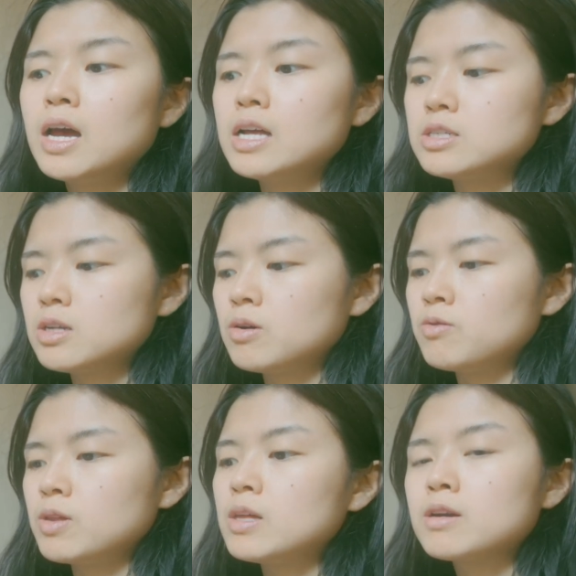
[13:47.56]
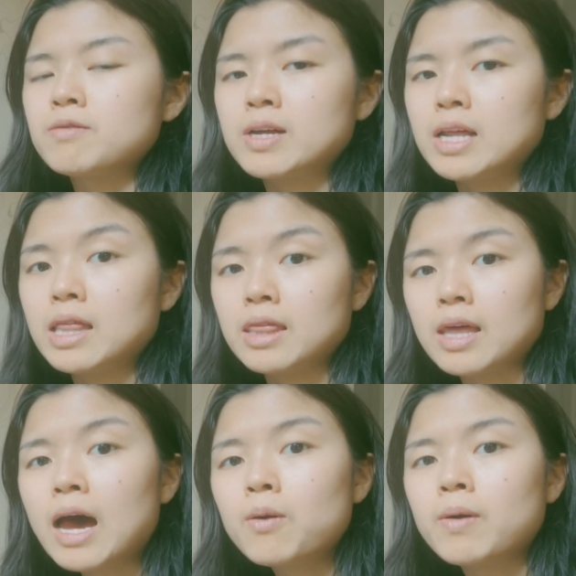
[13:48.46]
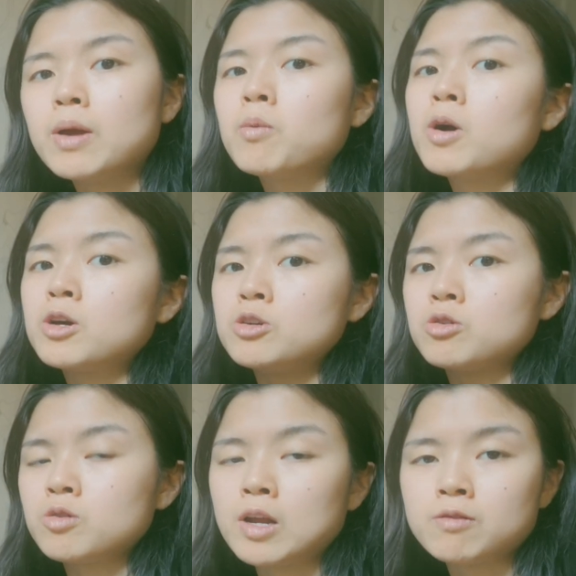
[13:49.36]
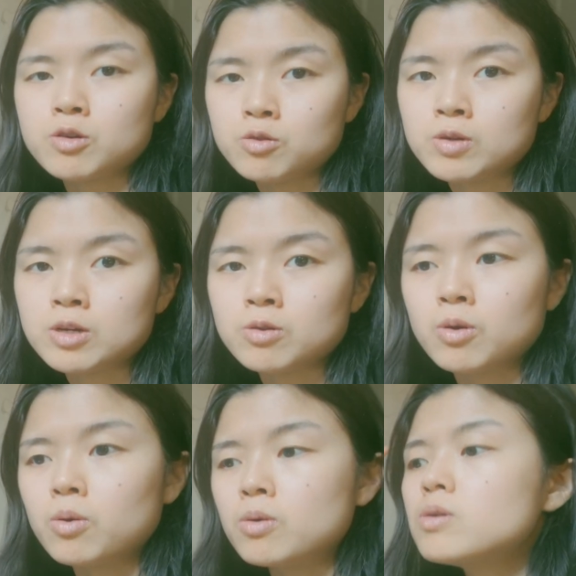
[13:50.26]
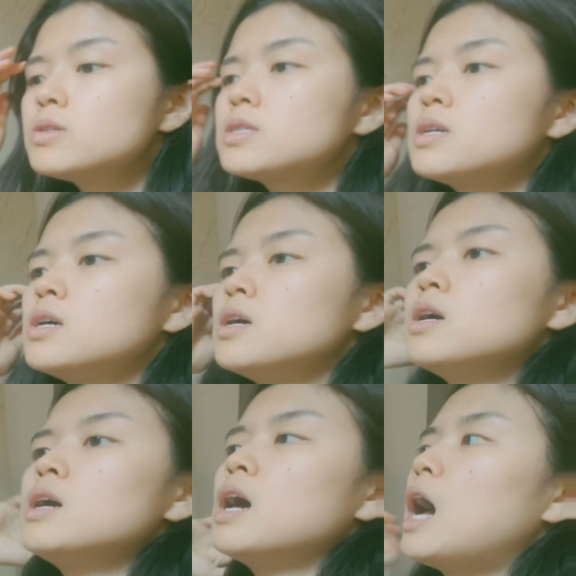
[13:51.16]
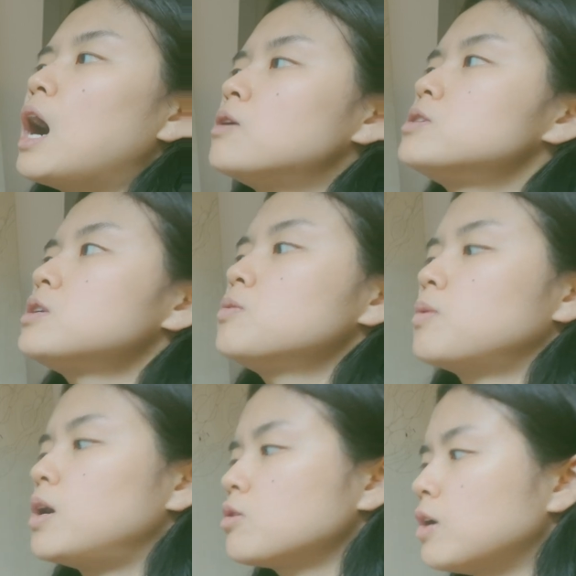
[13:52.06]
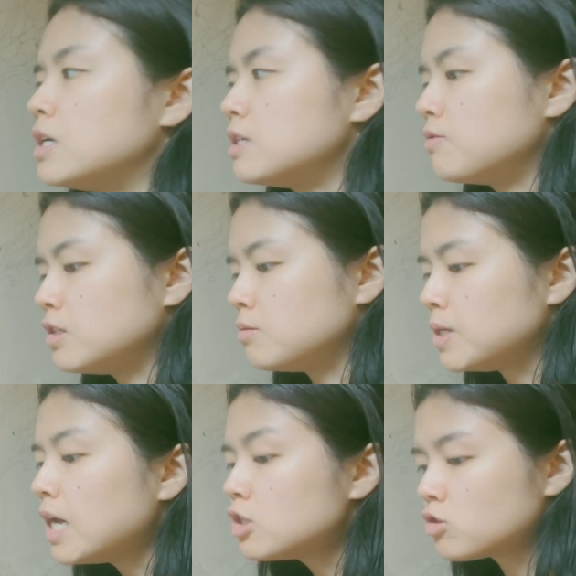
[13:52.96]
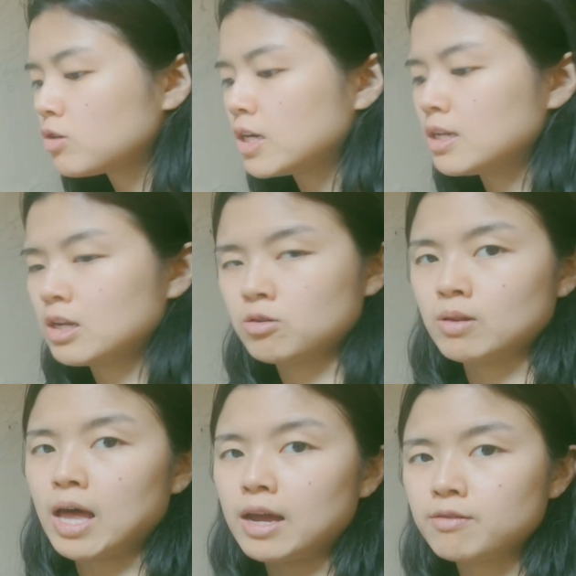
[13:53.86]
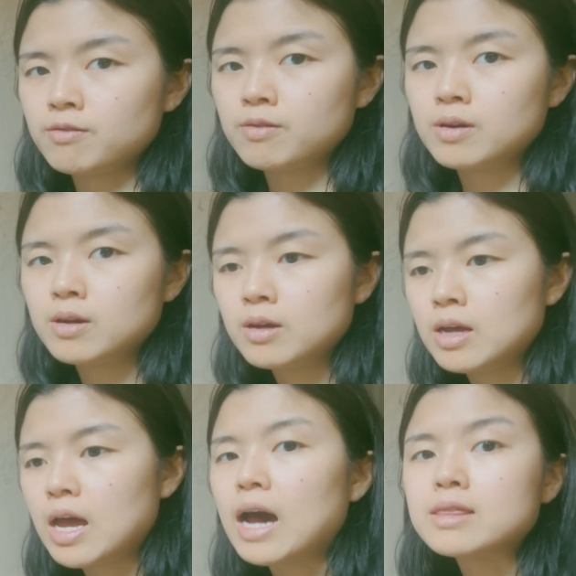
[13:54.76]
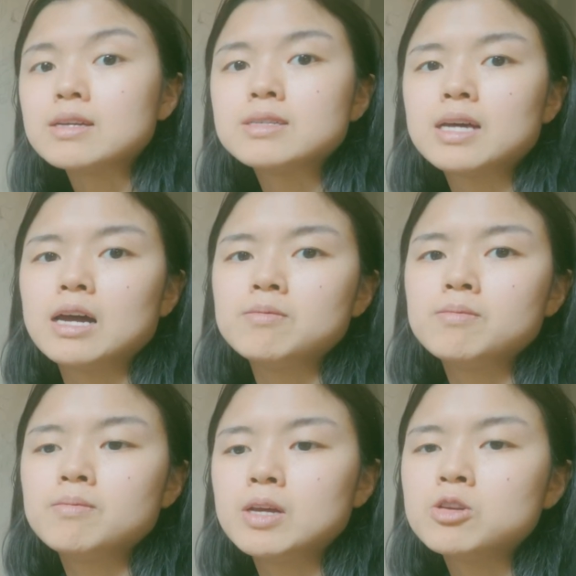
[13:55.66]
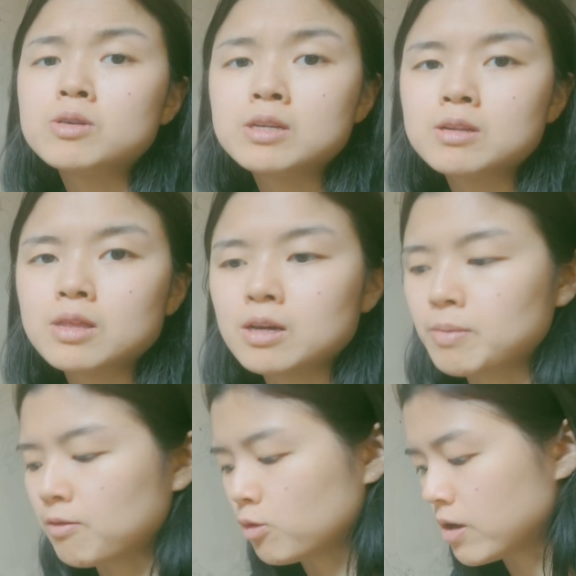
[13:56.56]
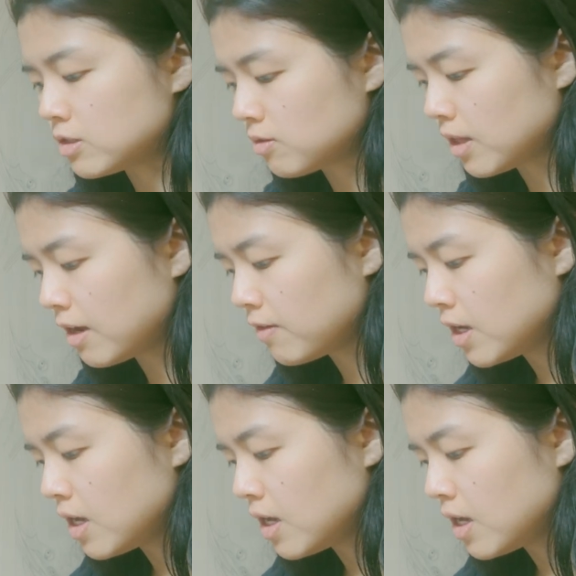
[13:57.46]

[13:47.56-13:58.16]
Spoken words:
And so if we think of it in that way, what are your creative career goals? How do you want creativity to be integrated in your life at this time? You don't need to think about for the rest of your life.